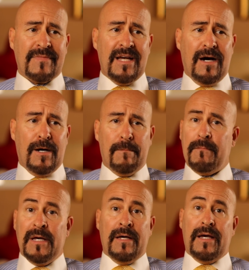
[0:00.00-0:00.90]
um,
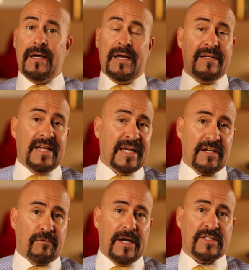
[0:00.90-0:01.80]
and
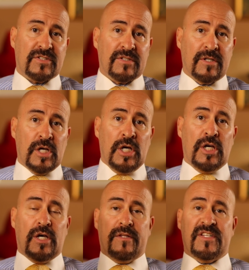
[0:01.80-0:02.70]
negative rates.
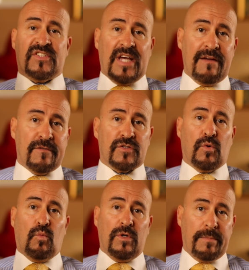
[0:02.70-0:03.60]
The
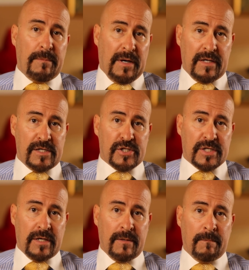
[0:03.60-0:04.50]
savers will be punished.